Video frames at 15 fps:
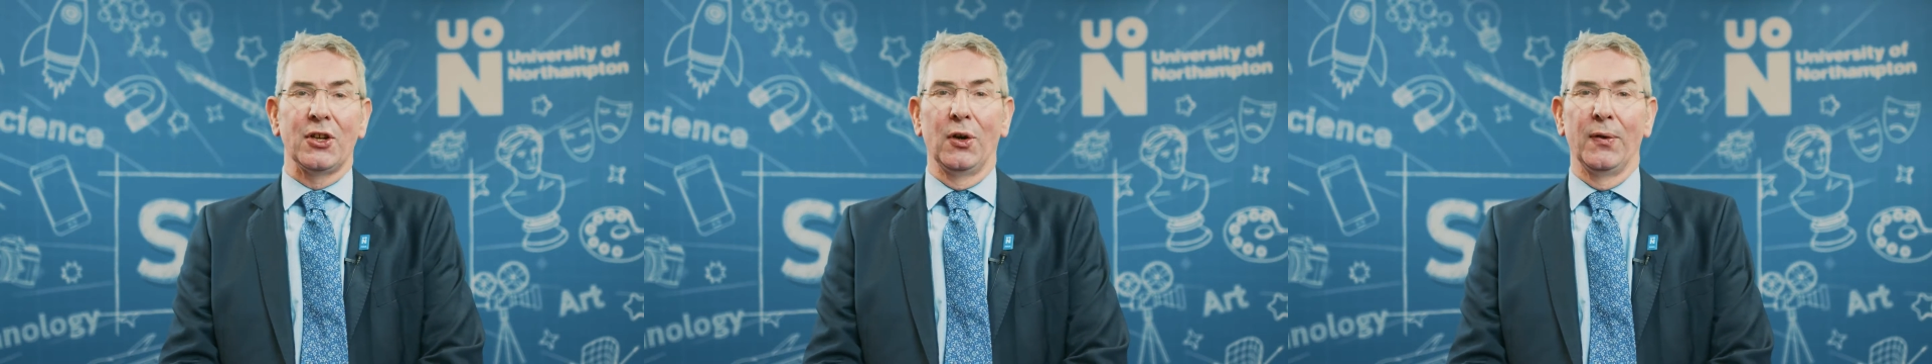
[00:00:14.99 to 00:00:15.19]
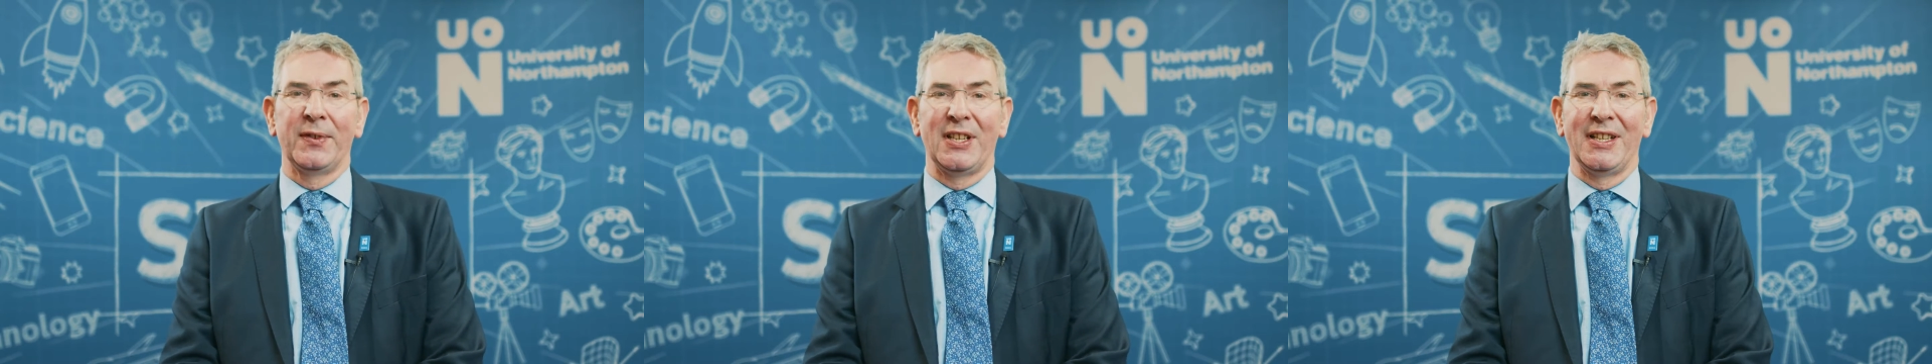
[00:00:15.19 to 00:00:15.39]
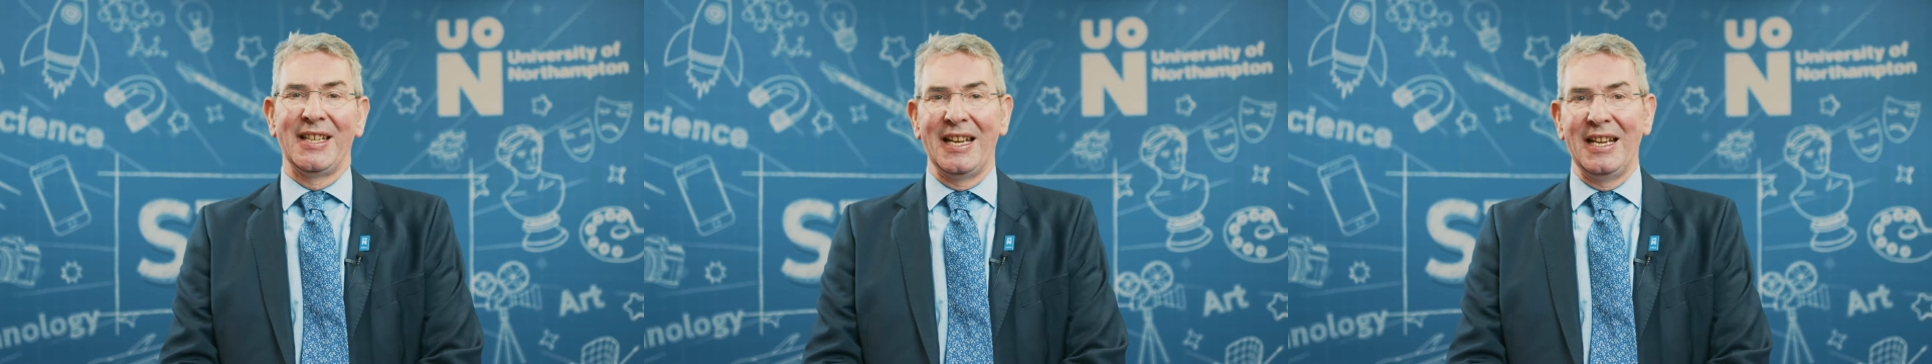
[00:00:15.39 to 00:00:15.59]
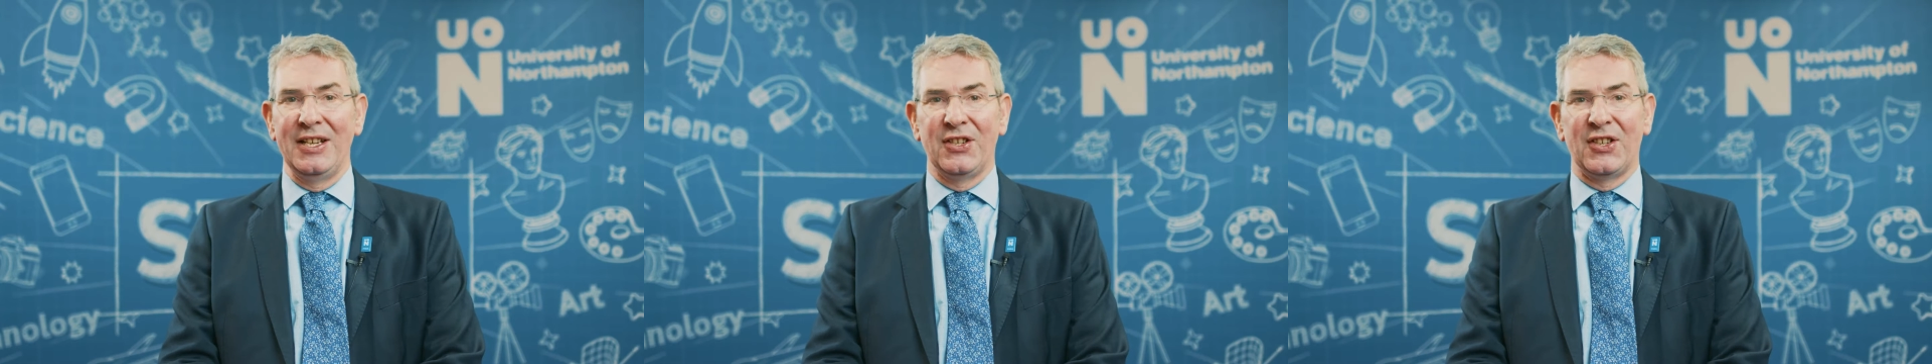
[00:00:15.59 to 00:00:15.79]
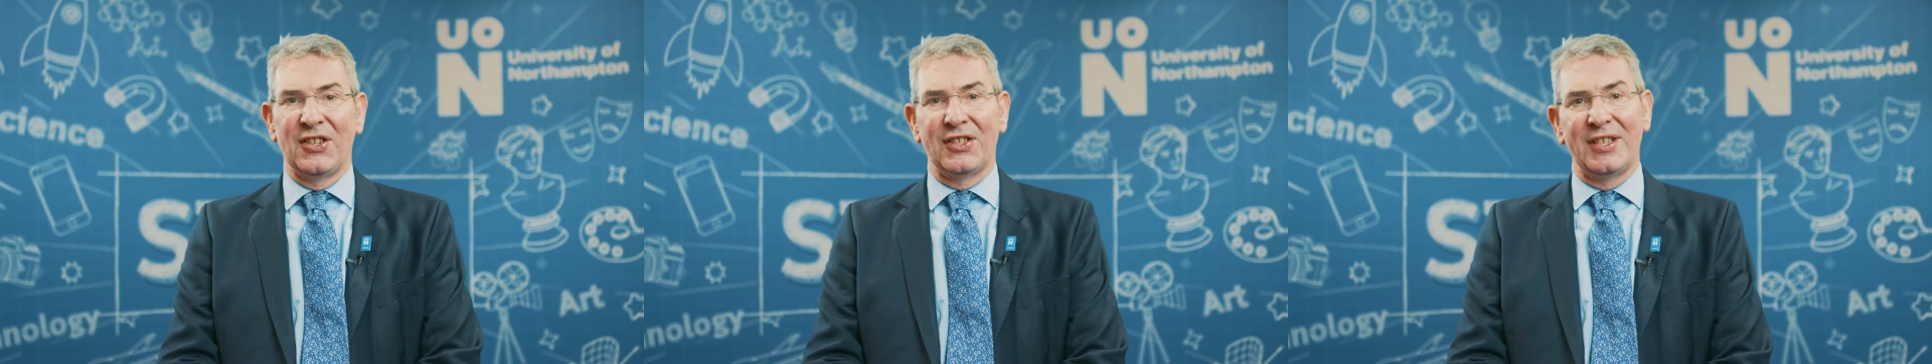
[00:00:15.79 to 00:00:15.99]
of
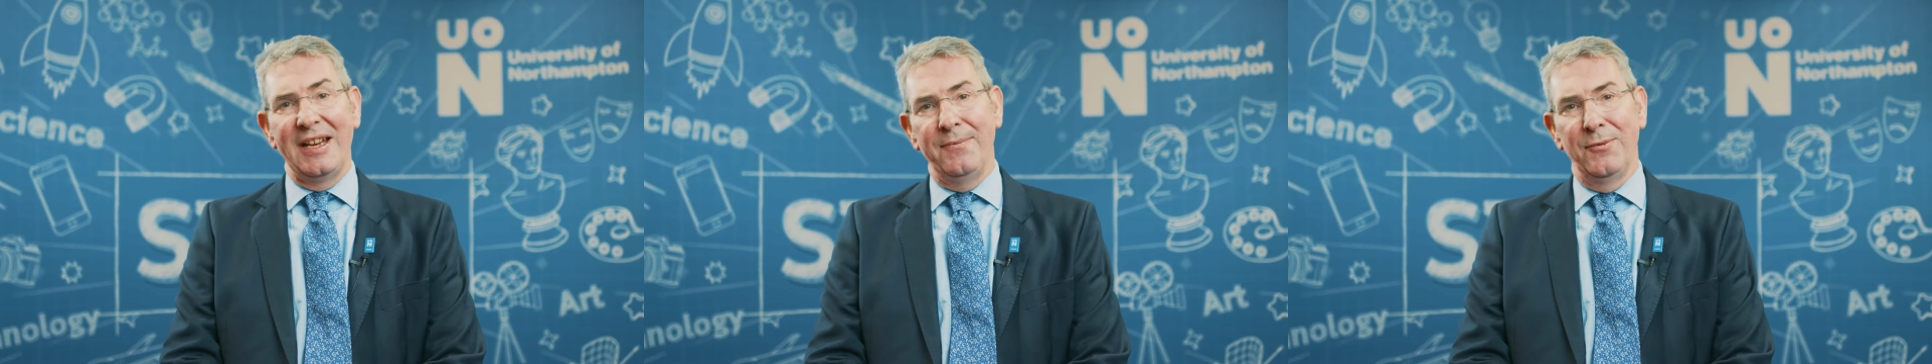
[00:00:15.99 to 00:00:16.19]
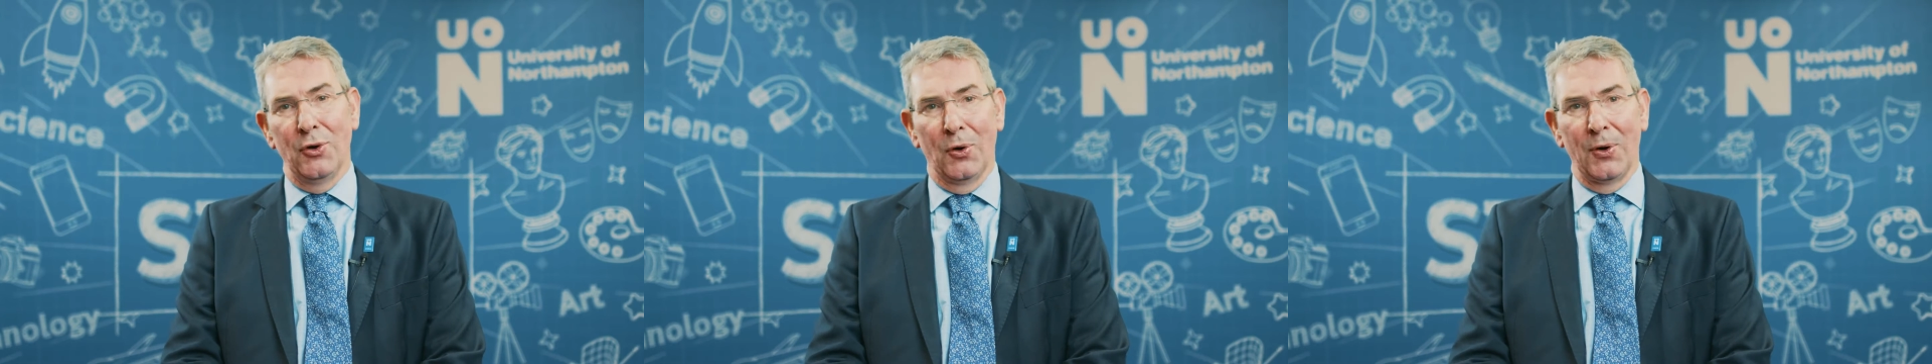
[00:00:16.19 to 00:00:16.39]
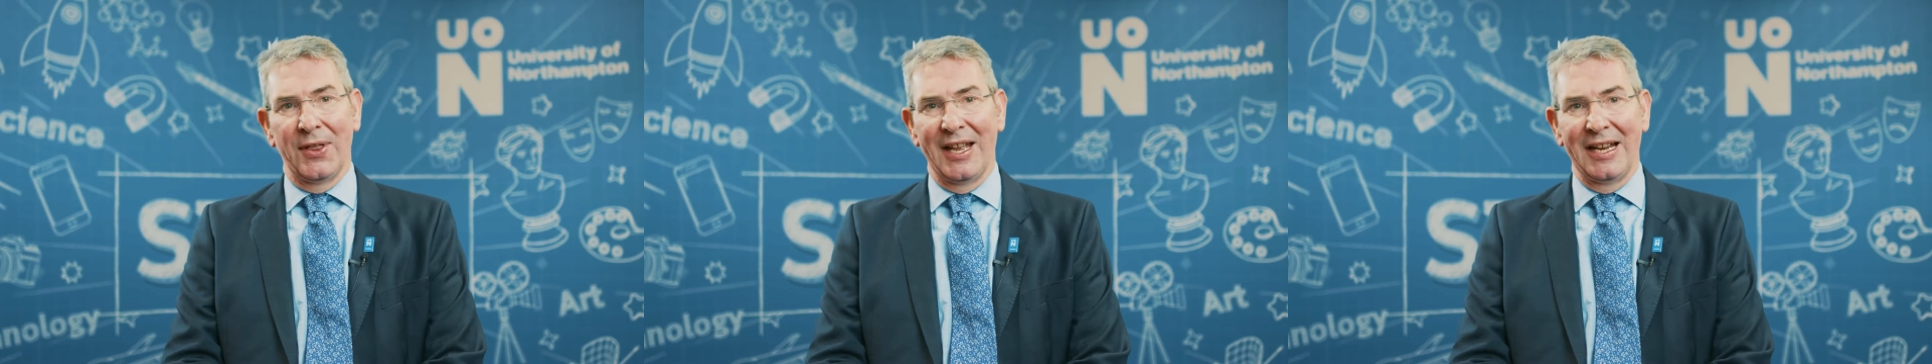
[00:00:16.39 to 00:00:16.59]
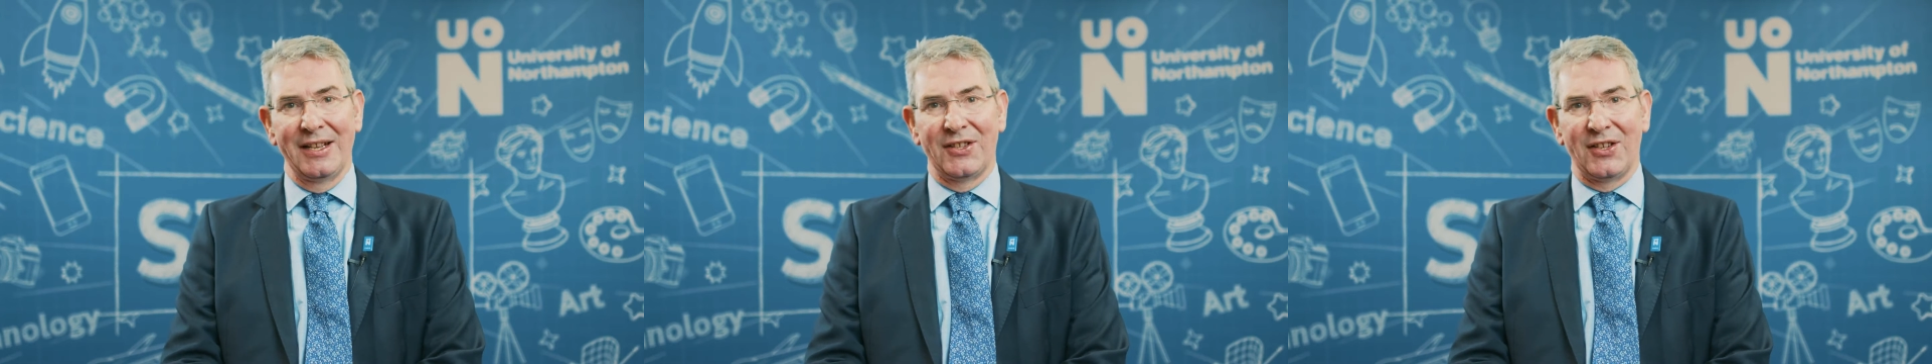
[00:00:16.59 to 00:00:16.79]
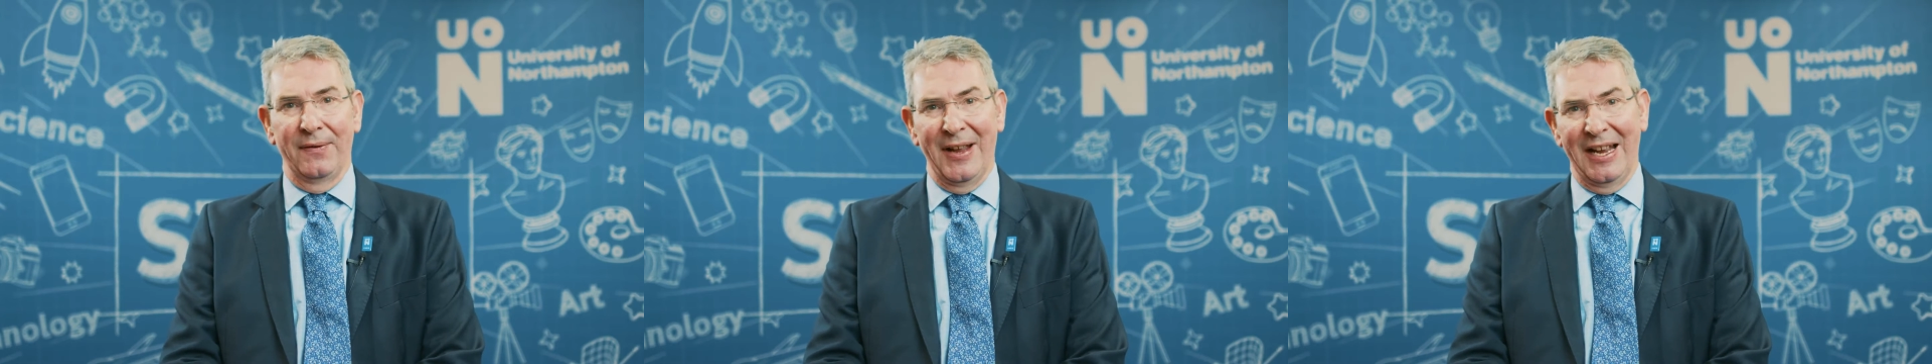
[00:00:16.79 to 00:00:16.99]
today's STEAM North
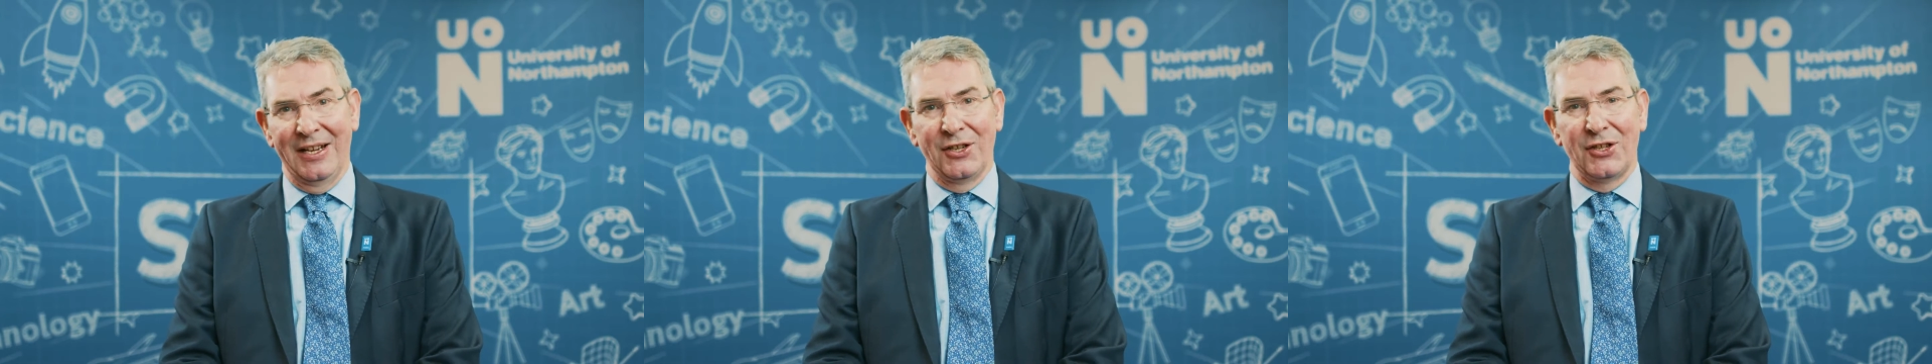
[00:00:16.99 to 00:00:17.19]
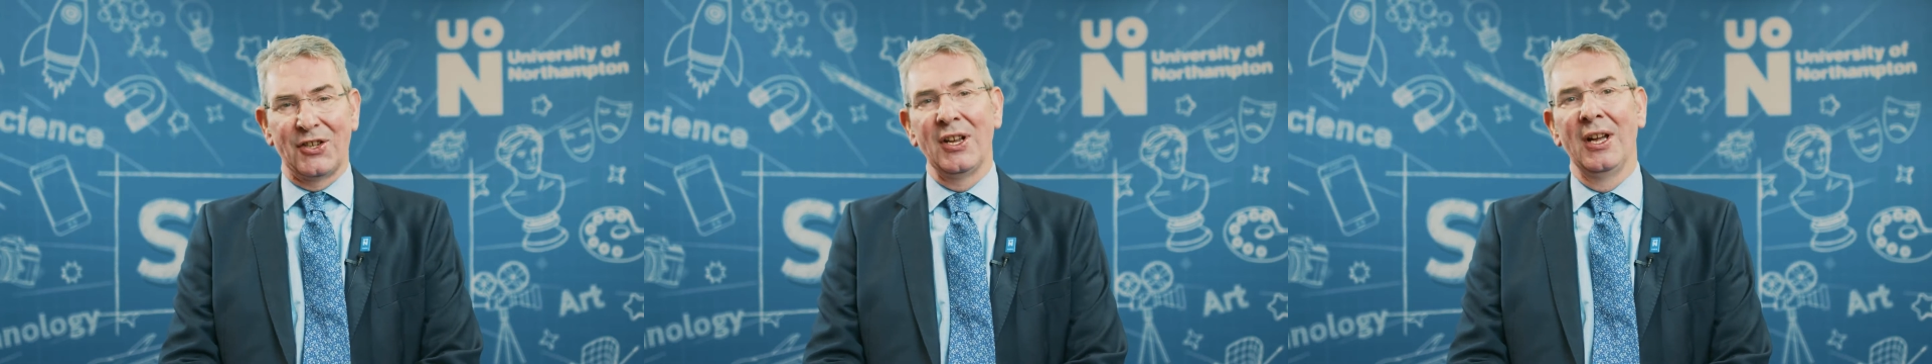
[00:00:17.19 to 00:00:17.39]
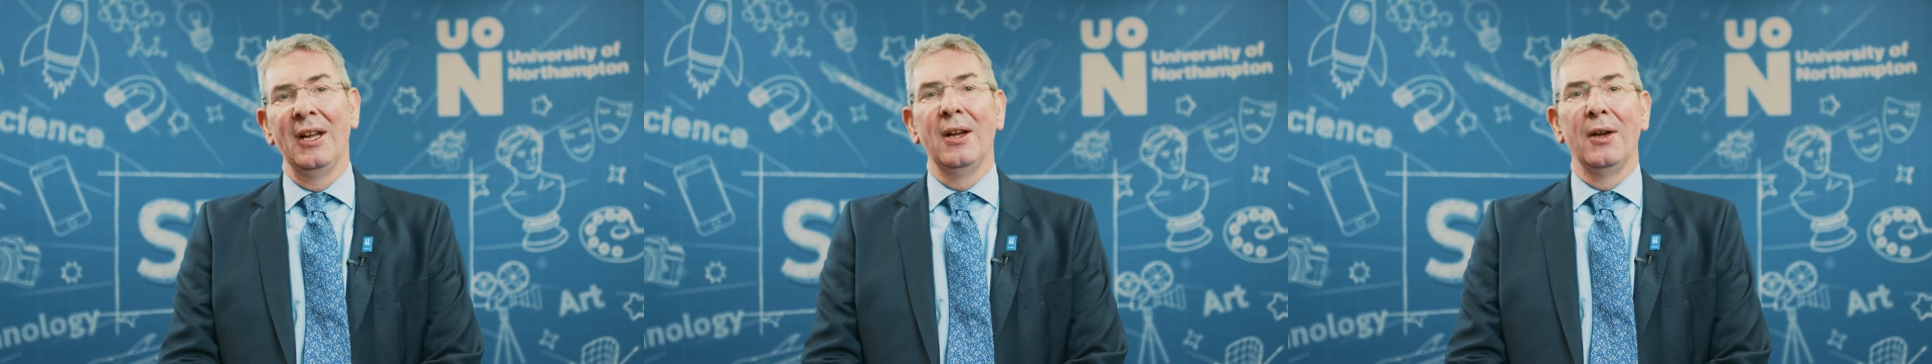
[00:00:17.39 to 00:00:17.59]
Ants events